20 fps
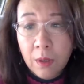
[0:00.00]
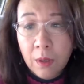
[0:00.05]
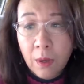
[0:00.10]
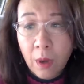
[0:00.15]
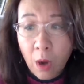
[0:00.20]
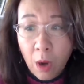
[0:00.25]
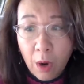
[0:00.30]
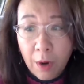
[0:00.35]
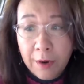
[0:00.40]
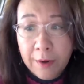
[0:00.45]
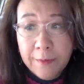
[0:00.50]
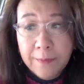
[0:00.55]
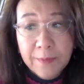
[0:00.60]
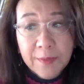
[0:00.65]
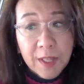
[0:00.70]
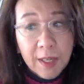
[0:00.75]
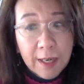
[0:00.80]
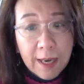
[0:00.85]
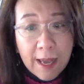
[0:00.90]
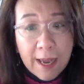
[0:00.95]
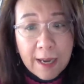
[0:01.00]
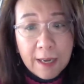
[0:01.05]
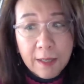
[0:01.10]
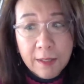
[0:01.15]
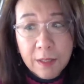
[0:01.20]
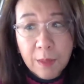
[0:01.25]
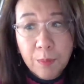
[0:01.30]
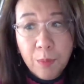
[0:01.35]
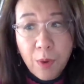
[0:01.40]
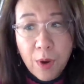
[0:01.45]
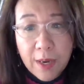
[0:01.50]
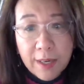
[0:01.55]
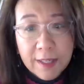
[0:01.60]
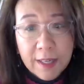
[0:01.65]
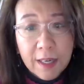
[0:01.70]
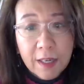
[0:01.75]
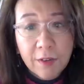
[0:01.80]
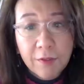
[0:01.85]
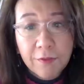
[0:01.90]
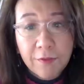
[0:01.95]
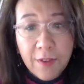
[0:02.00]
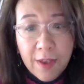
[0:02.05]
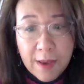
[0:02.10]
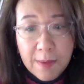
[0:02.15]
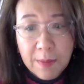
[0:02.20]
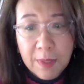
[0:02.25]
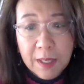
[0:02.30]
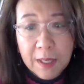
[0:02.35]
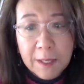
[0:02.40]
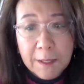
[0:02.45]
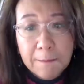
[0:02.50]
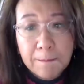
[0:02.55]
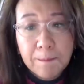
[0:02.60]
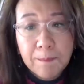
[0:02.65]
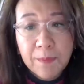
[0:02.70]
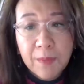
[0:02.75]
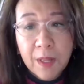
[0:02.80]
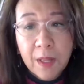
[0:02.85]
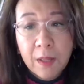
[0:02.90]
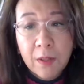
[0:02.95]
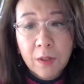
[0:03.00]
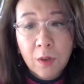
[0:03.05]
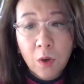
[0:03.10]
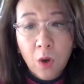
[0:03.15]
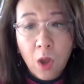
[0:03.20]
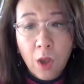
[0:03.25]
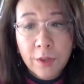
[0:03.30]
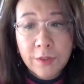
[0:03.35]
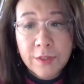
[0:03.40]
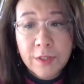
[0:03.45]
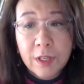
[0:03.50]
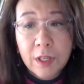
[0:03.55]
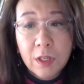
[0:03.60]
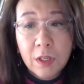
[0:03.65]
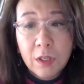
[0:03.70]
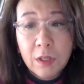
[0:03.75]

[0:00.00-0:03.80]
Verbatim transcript: are the lack, the breakdown of family, the lost,